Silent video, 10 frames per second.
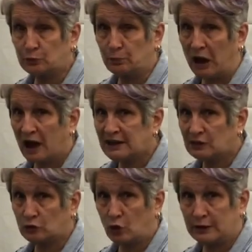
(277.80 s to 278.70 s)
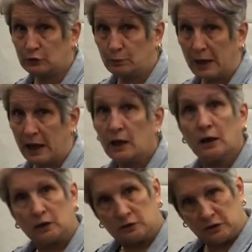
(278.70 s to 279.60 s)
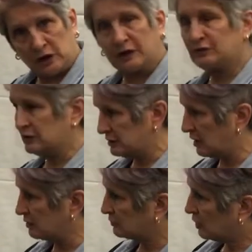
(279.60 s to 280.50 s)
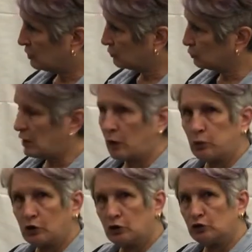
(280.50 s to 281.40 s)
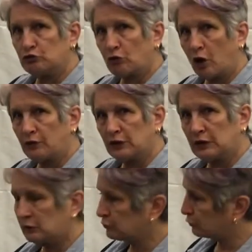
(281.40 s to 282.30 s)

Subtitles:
spikes on his back? Yes, he does. So now we're going to draw the little